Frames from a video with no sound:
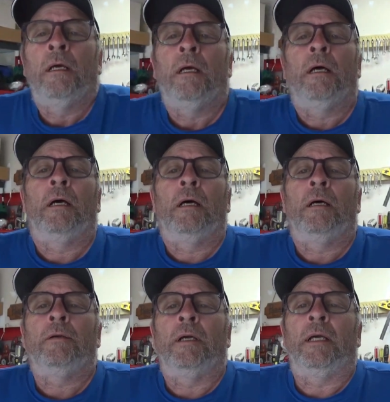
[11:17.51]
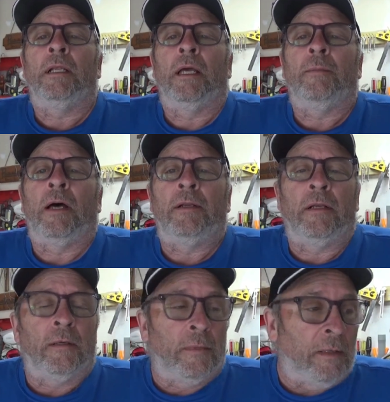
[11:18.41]
Alrighty, I'm out
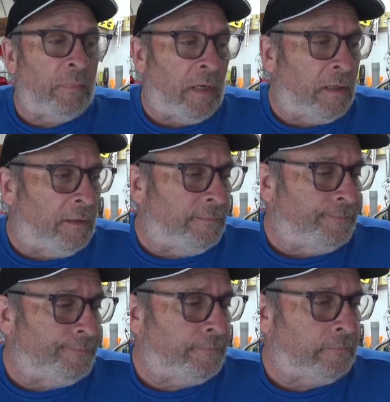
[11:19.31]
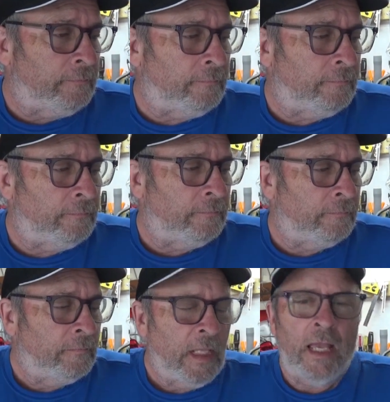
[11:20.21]
here in my bunker.
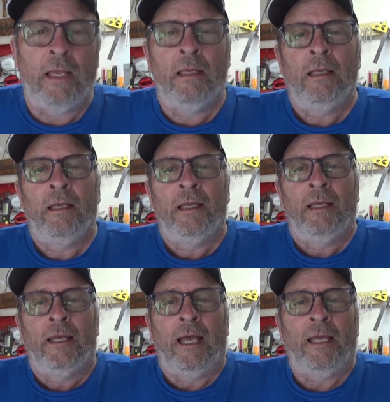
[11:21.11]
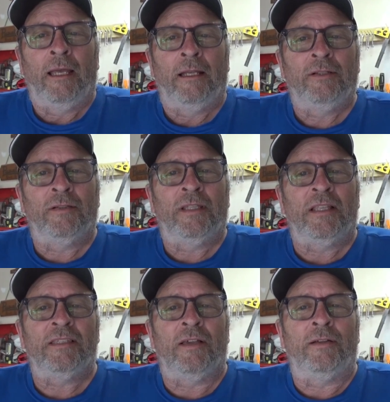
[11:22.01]
Yeah, I took
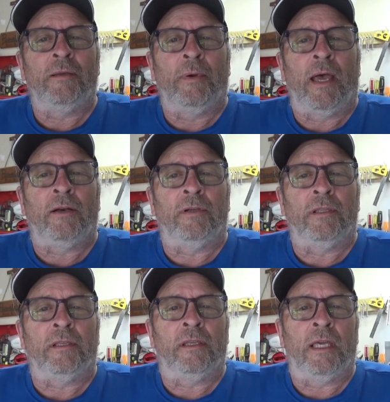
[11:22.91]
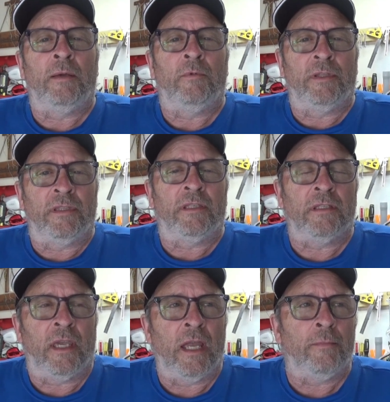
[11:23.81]
that Sony battery that came with this
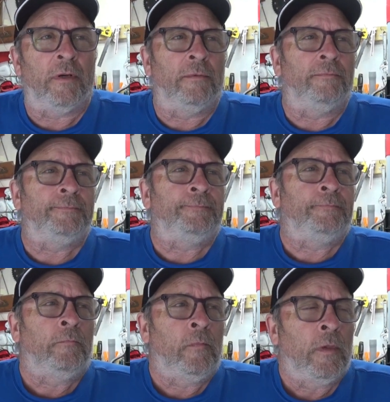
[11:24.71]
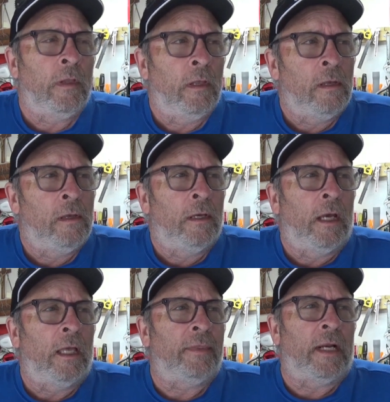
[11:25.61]
camera
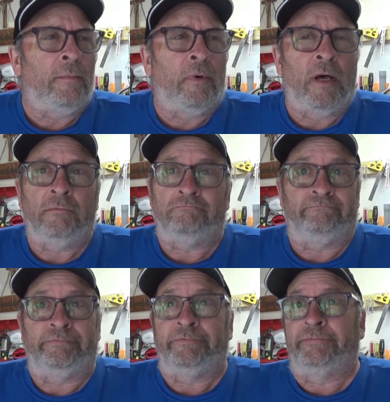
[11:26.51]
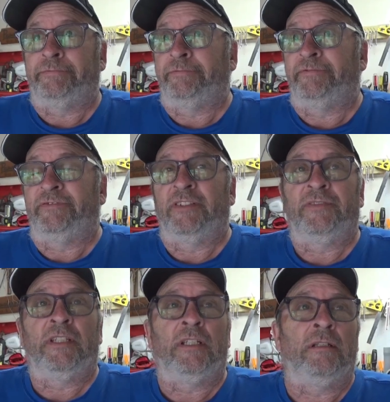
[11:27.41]
that I bought
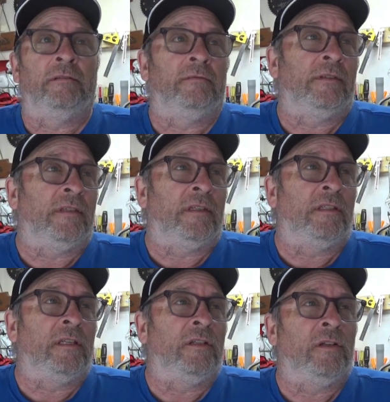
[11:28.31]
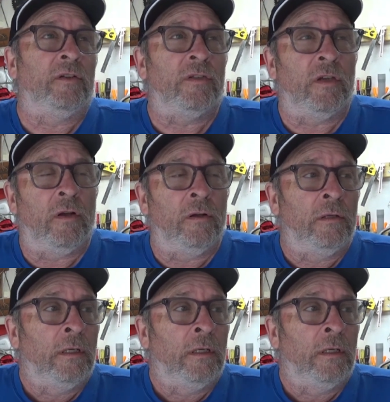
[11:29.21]
15, 16 years ago.